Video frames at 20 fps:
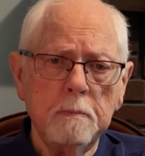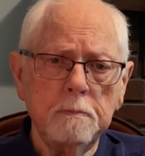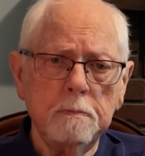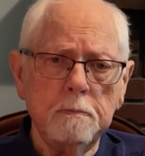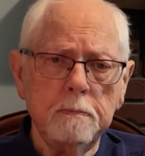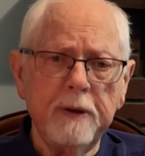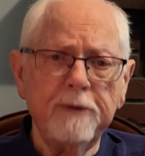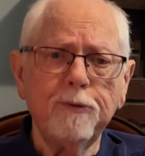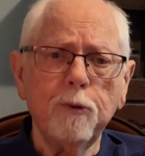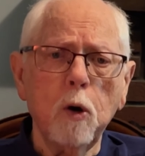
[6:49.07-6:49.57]

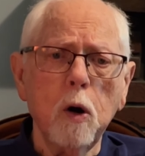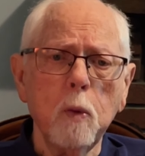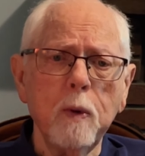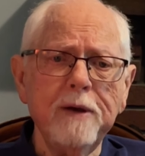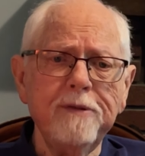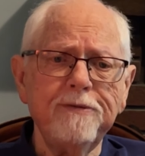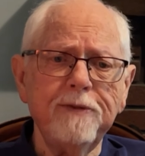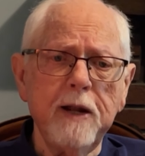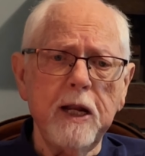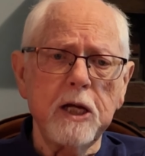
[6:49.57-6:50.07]
Before we
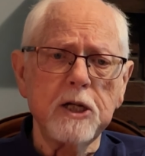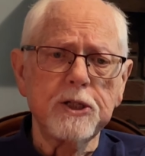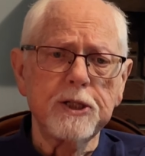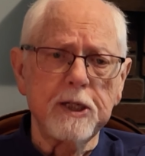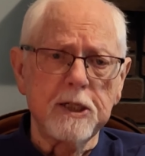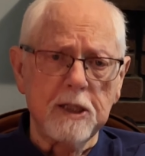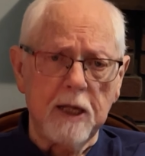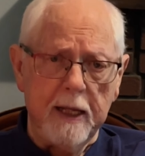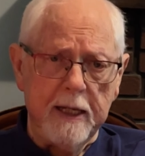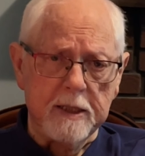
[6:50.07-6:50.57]
finish
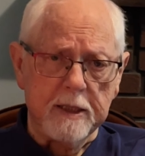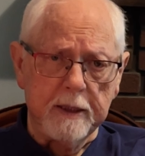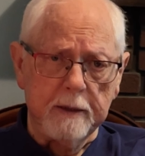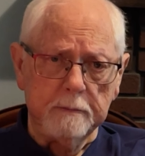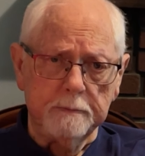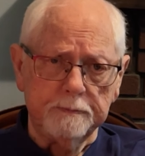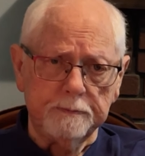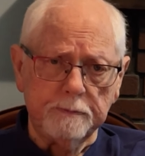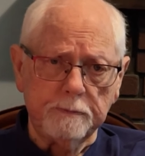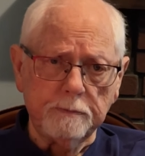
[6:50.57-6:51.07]
this lesson,
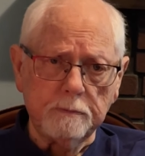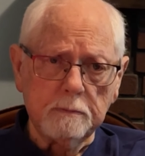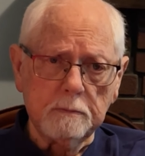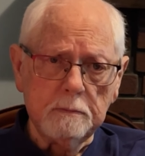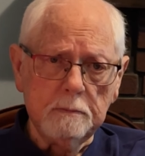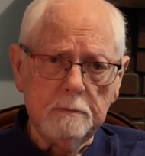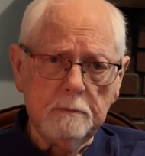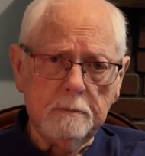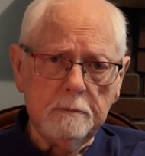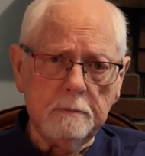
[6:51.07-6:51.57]

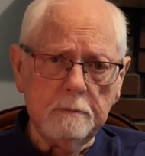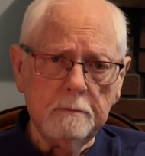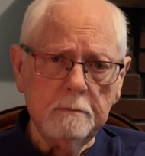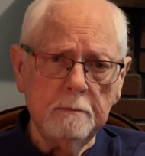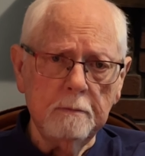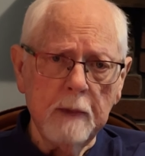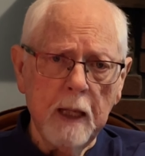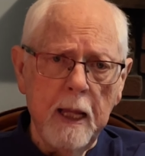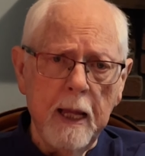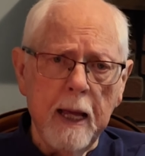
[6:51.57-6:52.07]

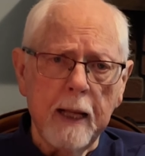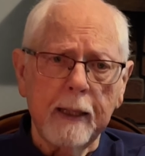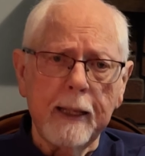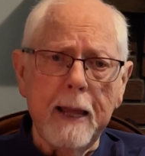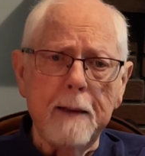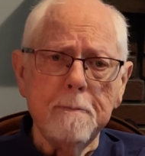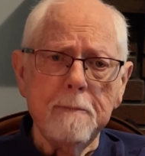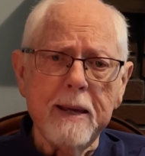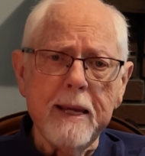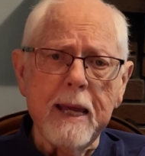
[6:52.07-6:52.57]

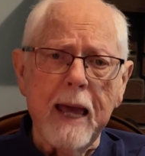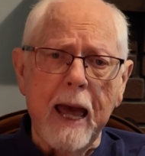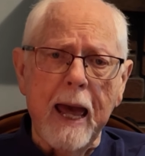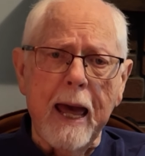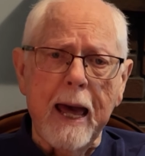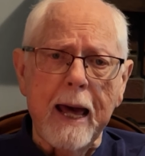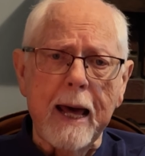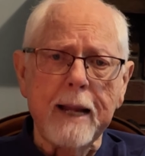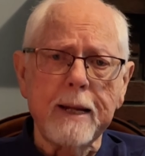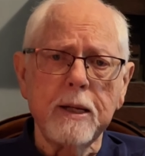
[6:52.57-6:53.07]
let me
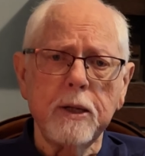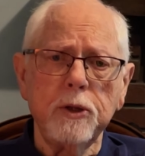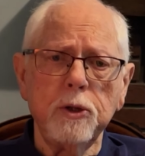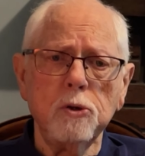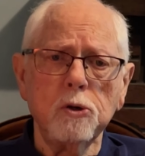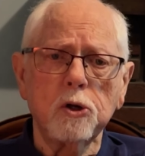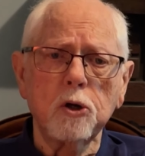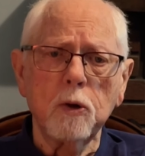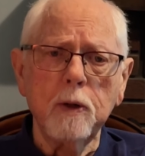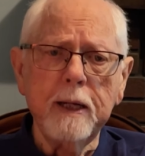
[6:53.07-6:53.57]
add you
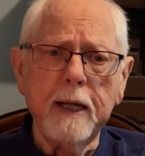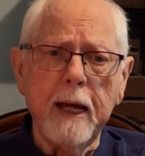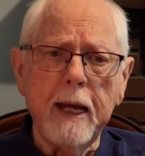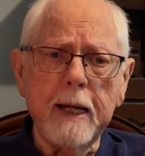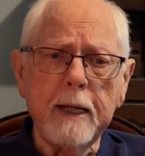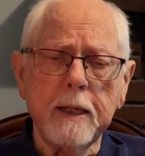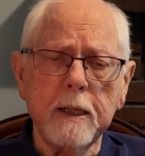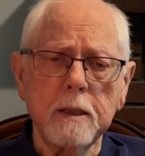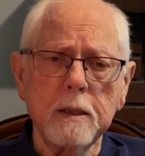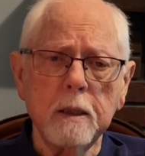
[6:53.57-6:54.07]

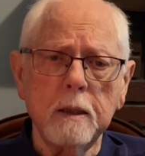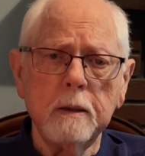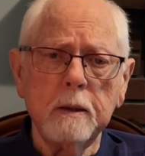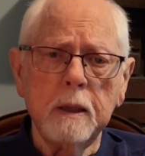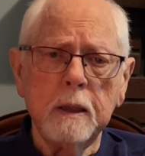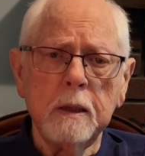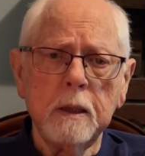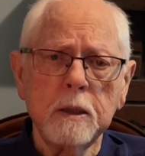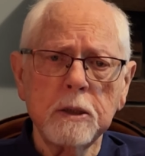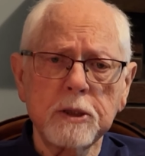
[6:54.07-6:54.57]
create
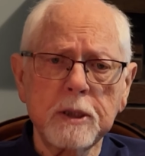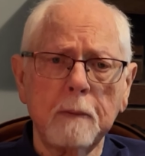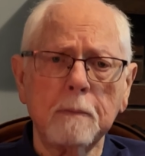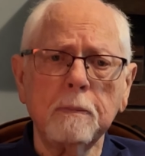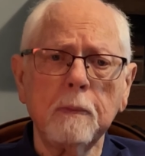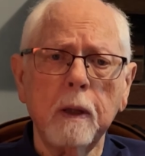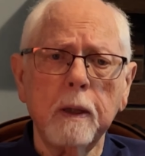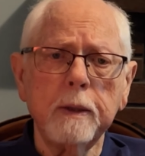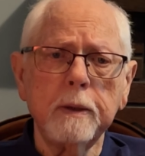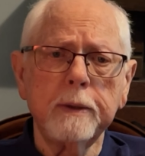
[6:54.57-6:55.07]
some
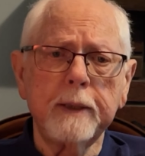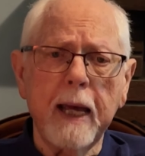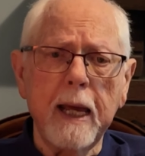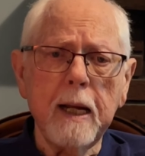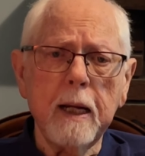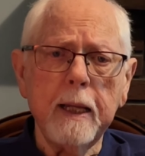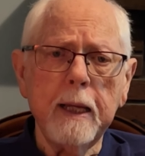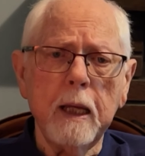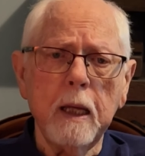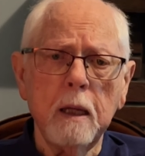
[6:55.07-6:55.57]

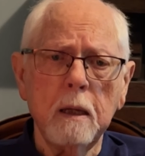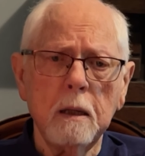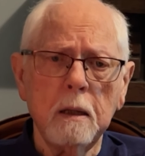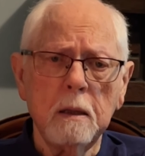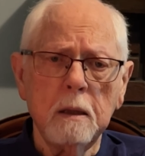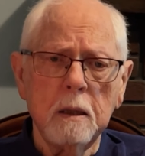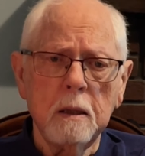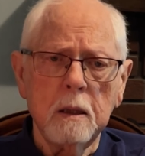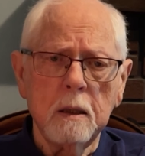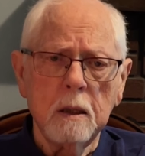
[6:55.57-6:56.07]
daily
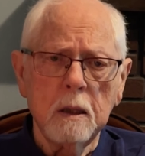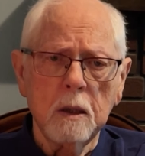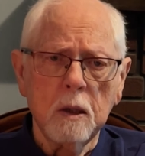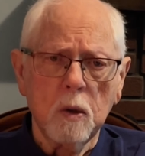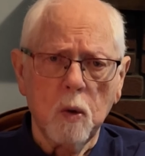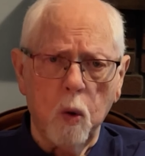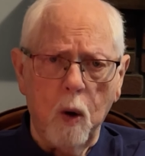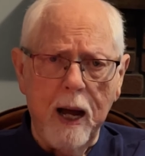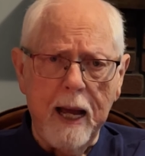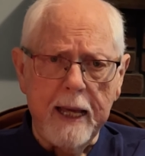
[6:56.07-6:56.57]

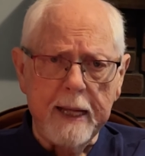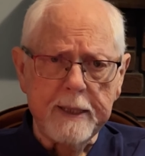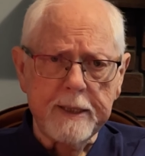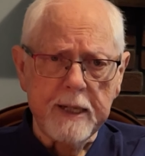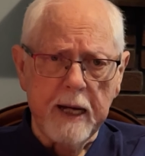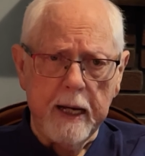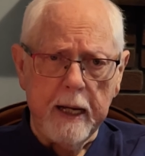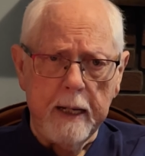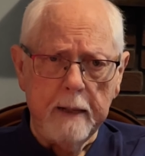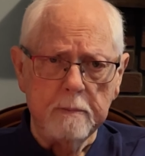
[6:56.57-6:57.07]
quiet
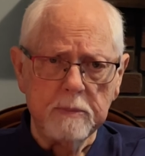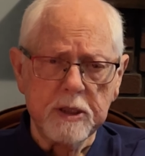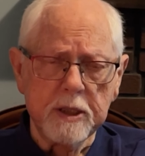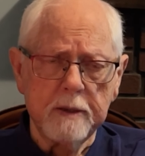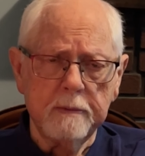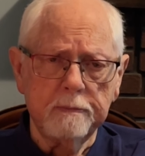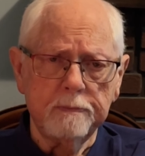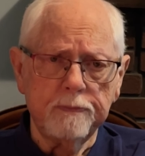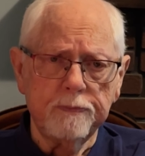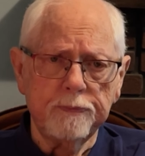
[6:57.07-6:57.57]
times.
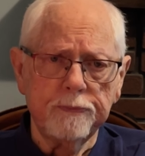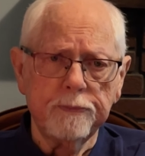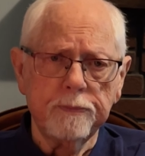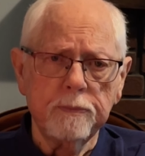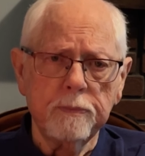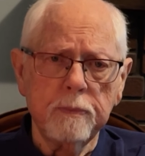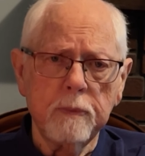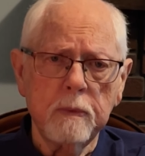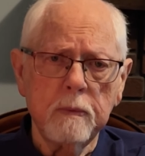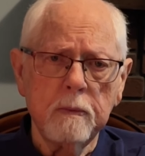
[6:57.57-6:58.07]

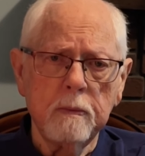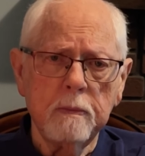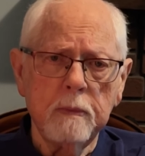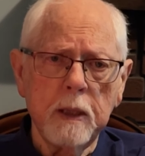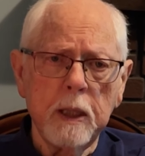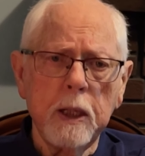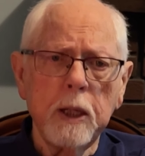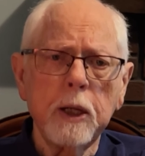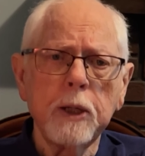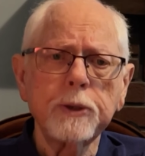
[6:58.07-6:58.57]

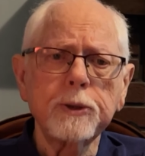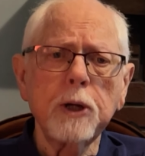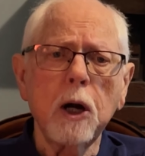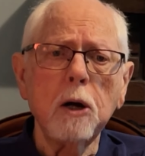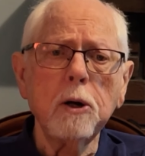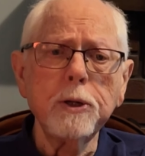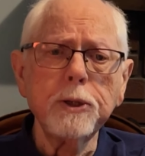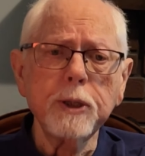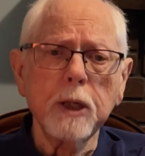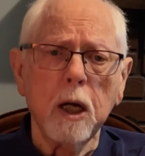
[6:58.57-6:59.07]

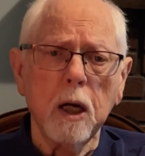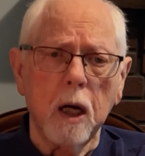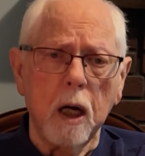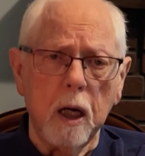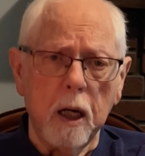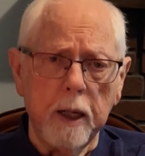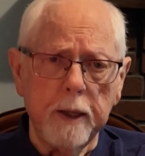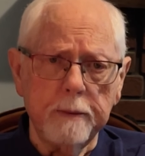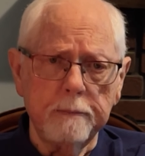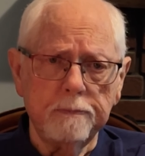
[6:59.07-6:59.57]
Turn to
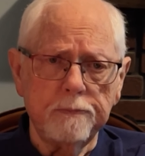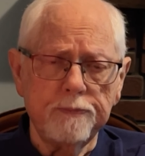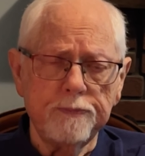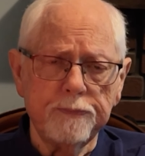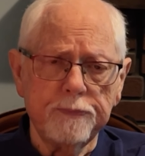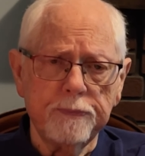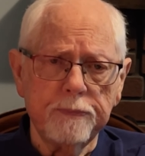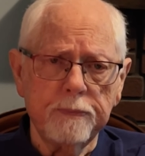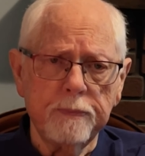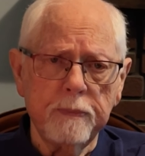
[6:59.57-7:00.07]
God.
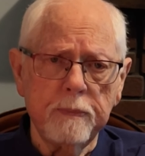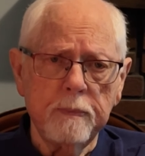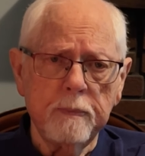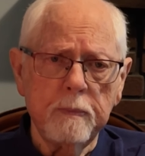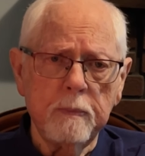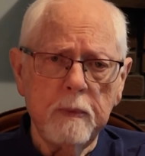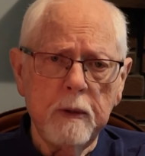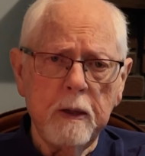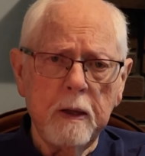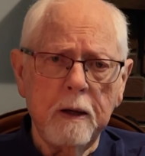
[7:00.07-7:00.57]

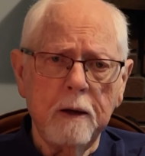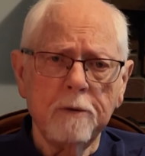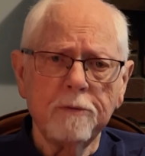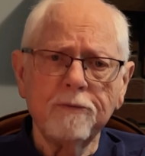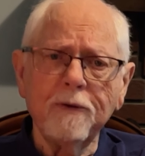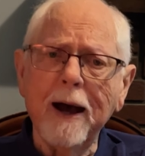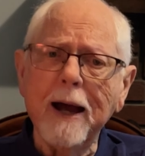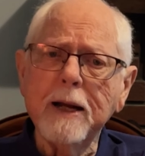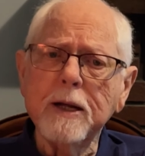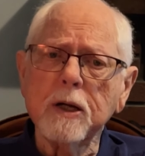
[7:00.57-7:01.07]

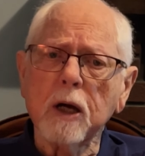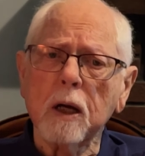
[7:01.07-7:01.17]
Find a